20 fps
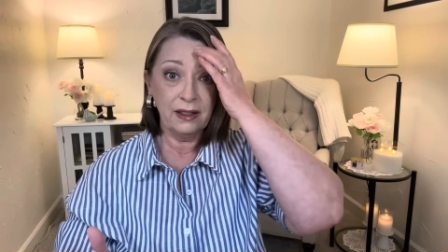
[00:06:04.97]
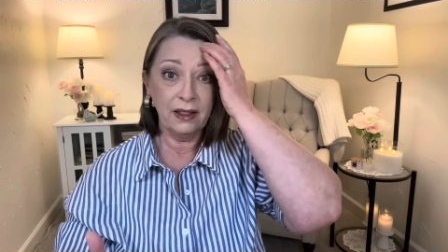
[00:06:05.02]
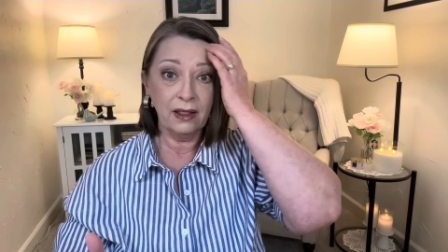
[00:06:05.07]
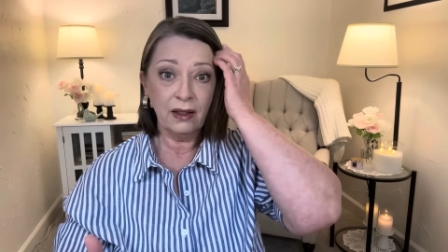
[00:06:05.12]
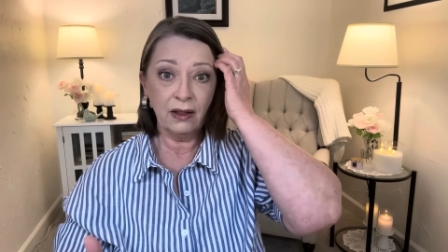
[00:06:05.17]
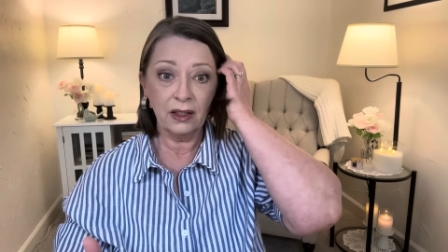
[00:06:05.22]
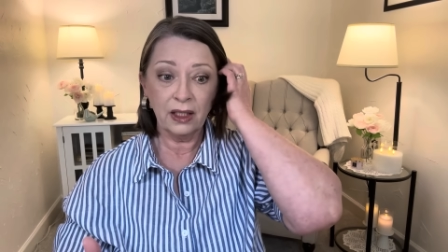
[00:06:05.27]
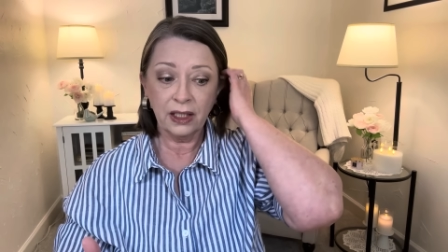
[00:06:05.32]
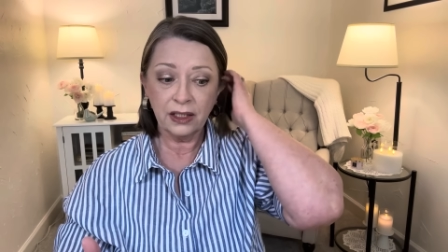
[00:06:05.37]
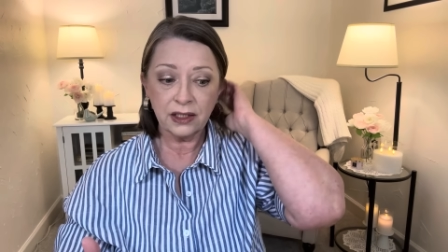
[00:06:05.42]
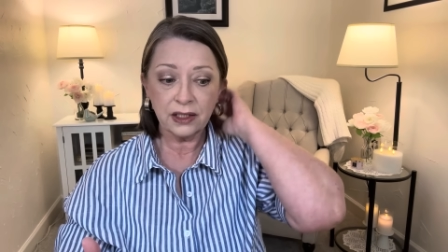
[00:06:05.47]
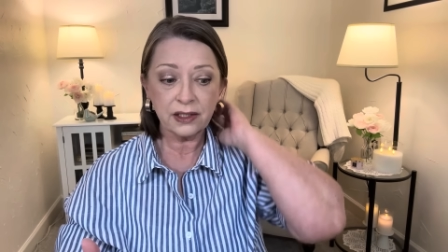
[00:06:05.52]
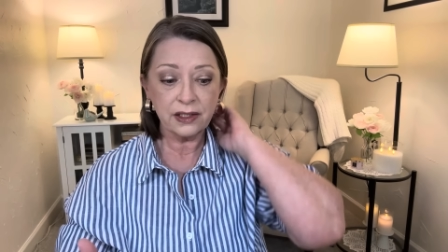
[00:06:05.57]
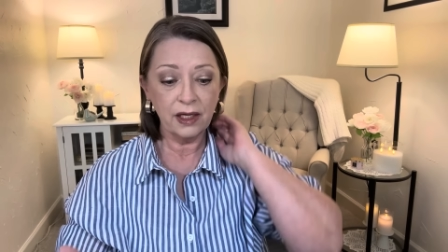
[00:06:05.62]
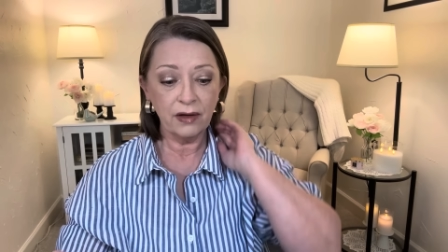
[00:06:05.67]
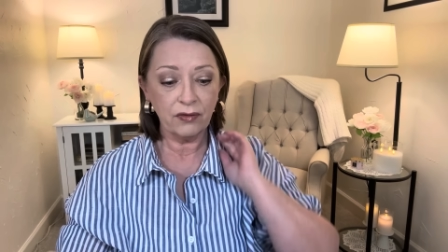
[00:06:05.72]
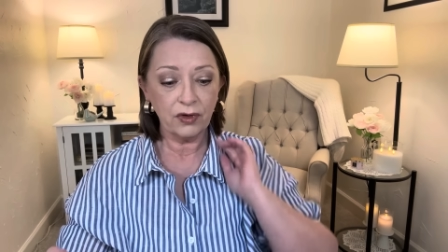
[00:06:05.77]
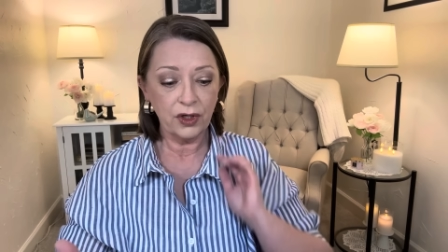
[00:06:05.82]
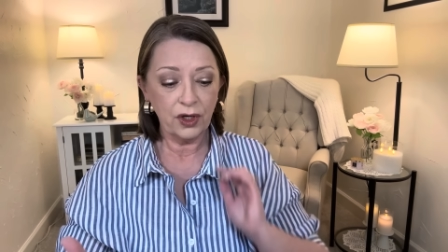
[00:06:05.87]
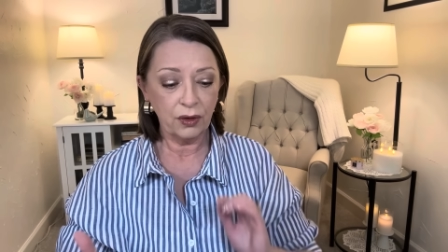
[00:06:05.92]
there and I just
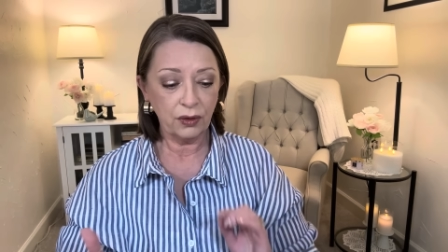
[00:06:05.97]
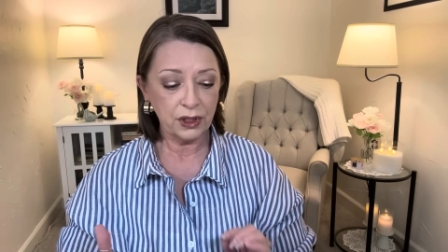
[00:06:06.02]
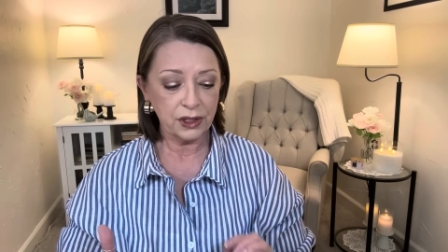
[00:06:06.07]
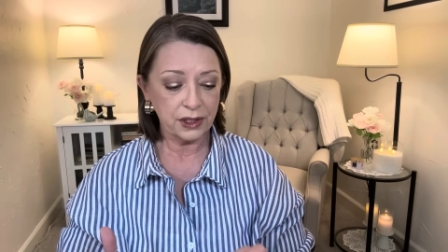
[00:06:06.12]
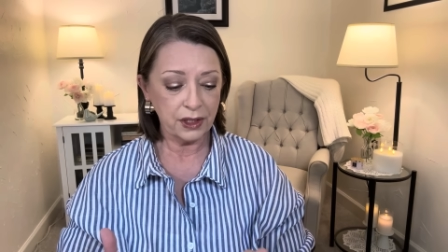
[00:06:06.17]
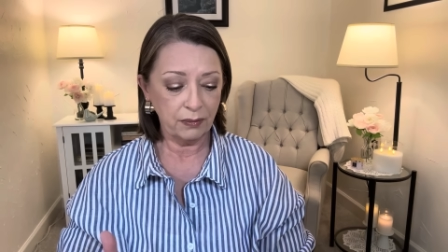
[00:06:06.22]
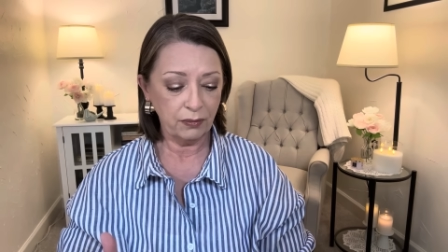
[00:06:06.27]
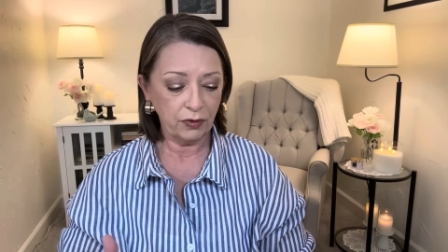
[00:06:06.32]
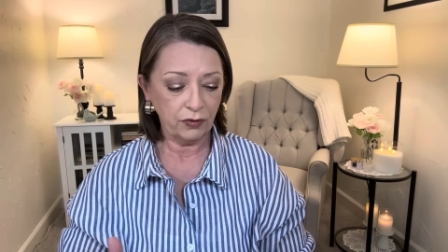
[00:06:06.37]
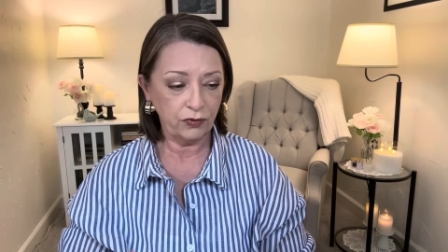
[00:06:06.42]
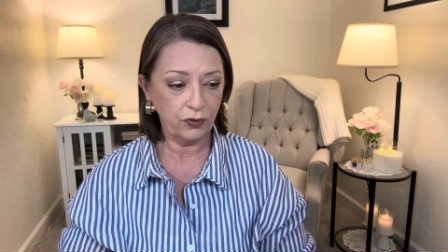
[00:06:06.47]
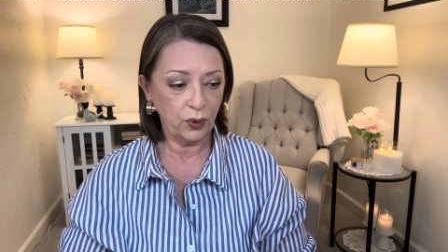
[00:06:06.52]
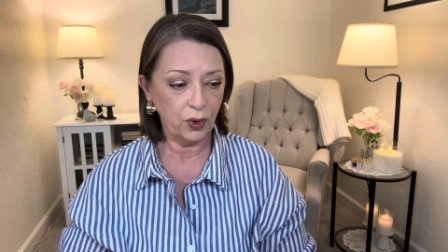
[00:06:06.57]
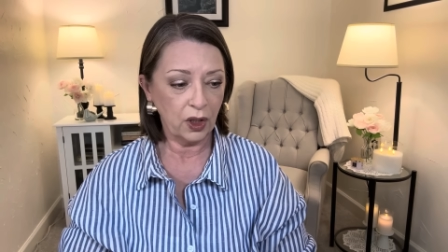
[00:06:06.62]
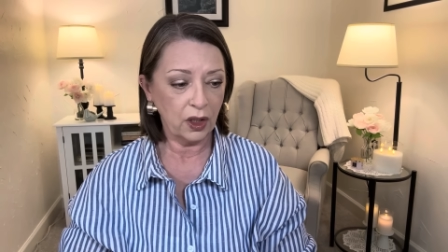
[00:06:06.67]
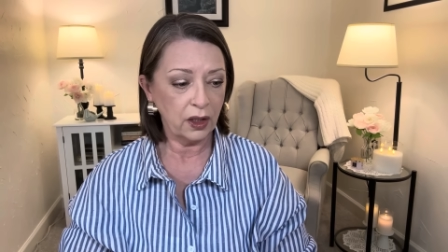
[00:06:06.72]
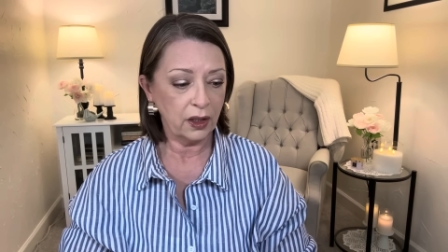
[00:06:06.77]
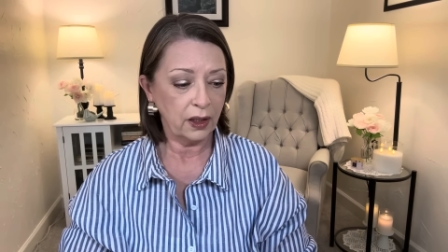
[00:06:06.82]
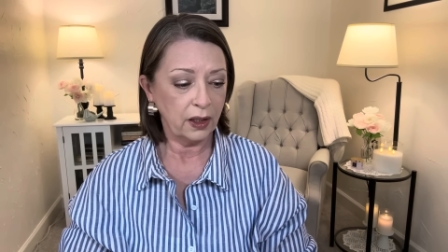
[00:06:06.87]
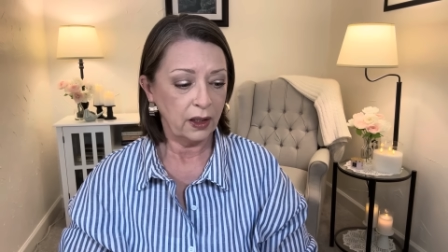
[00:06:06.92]
never noticed them
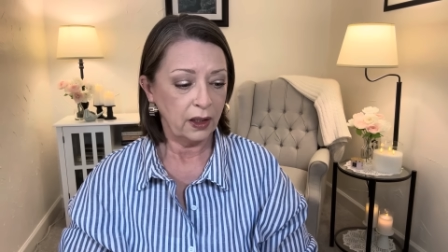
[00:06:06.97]
before?